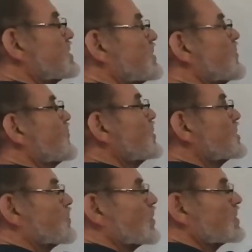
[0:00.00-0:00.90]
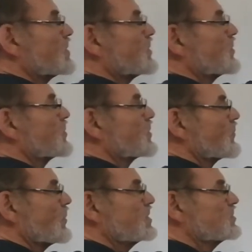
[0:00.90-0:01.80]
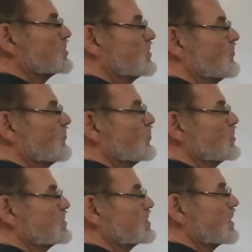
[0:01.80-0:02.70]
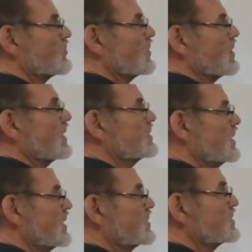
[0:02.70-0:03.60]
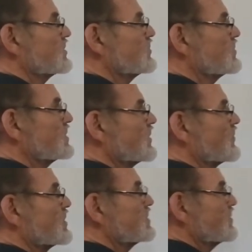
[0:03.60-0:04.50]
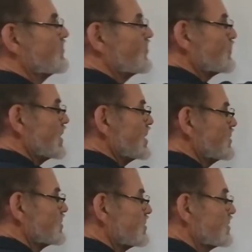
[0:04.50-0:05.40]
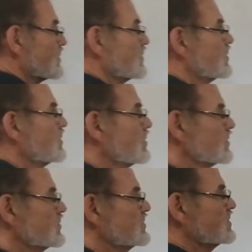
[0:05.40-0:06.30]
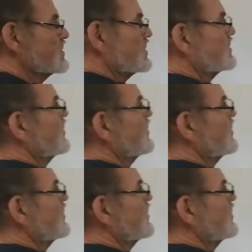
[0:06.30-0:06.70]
this in the first part of the question. First calculate x using this information. Because this is